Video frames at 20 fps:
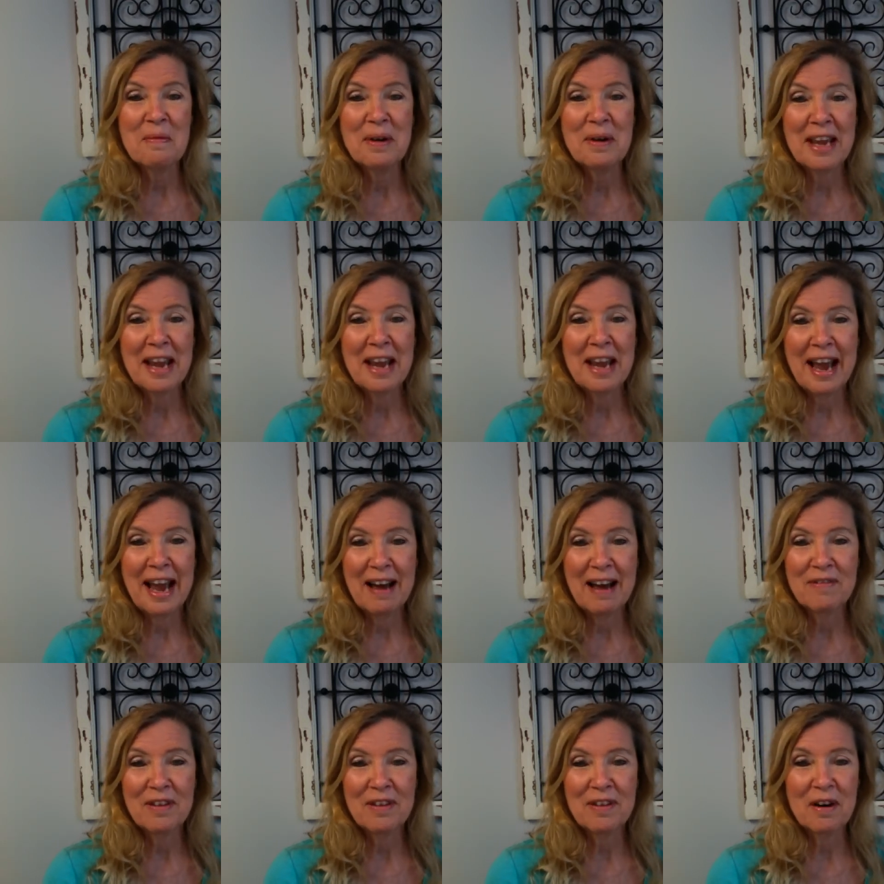we
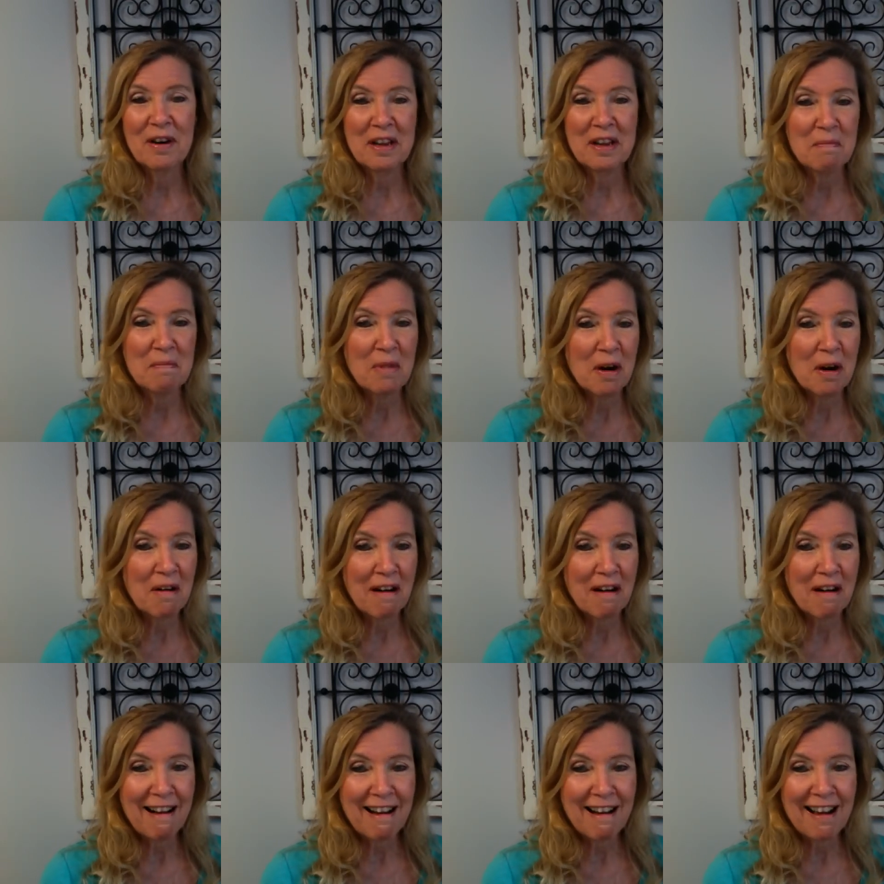have our
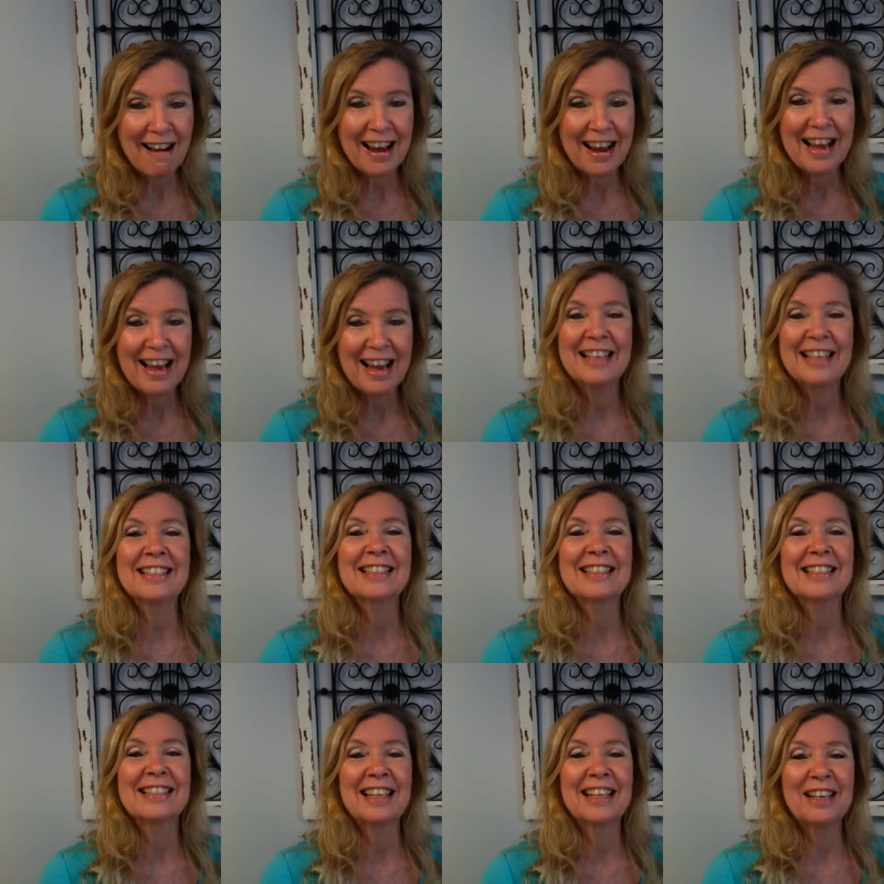MRIs
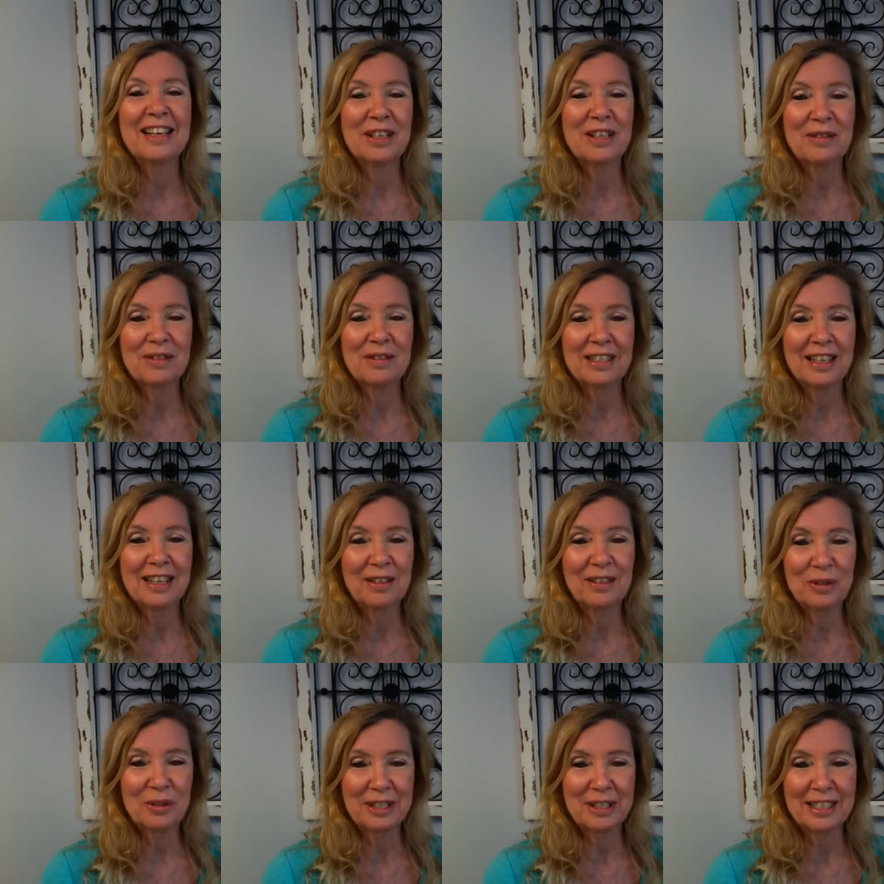that use
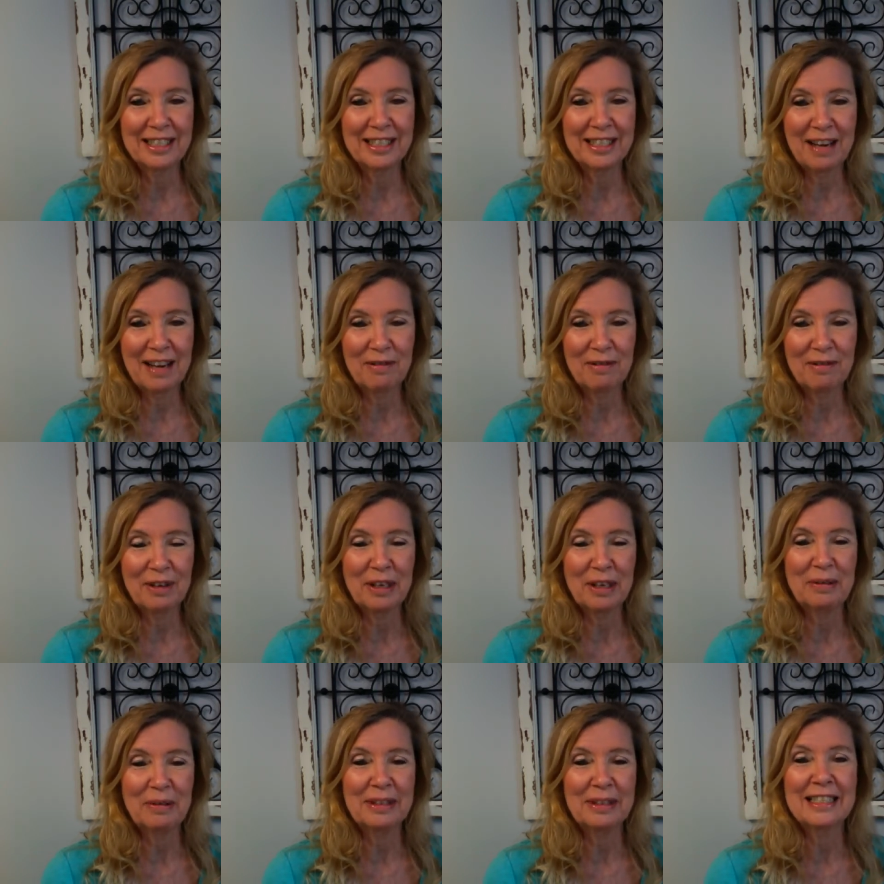ultrasound
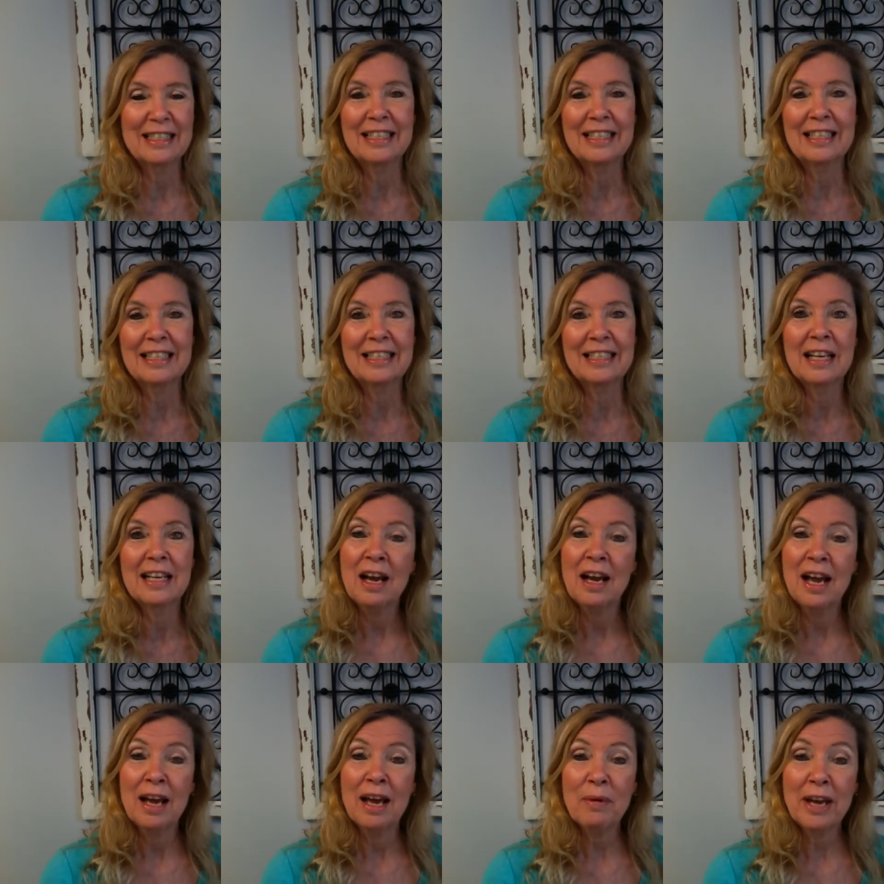frequencies,
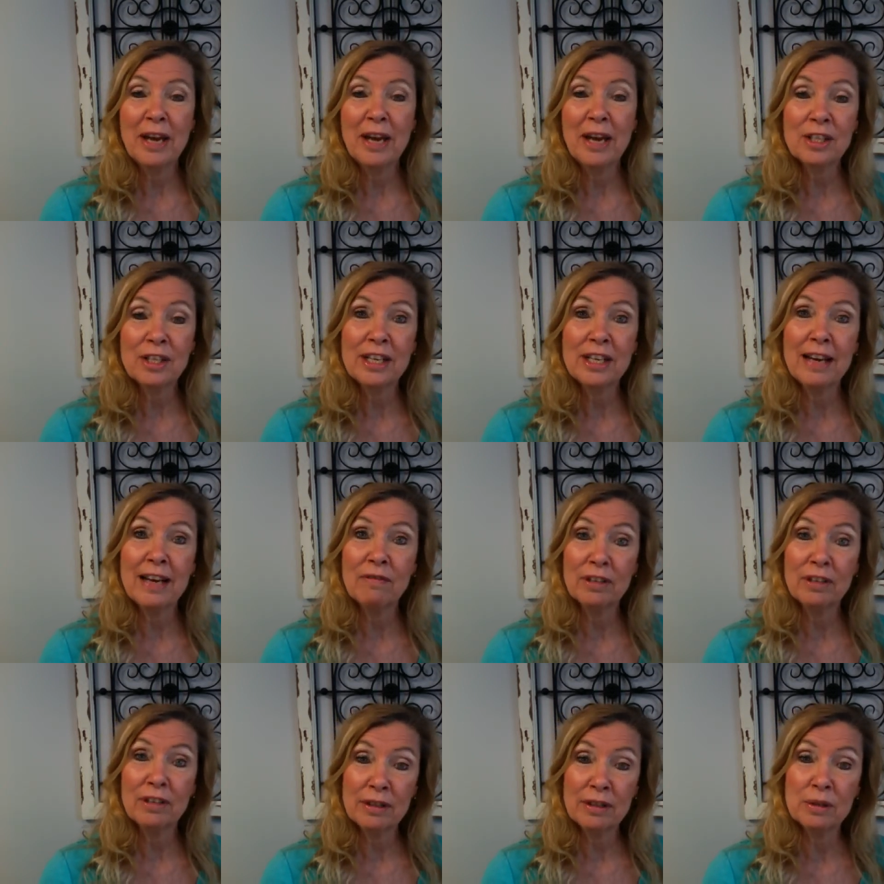and we actually have
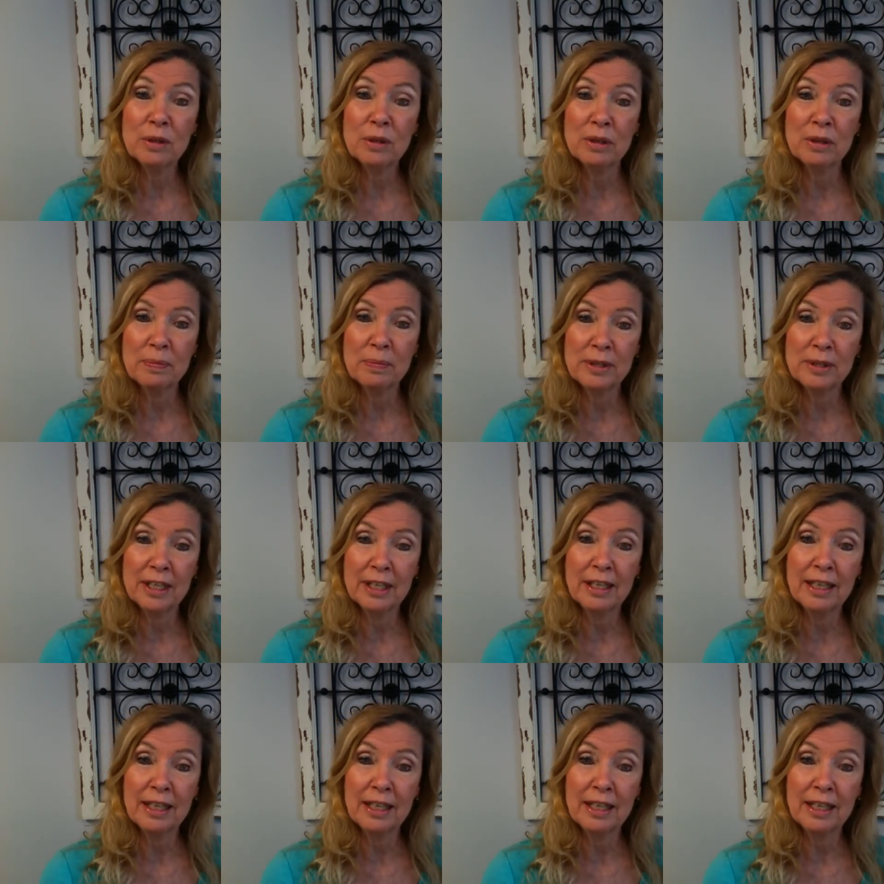lithotripsy.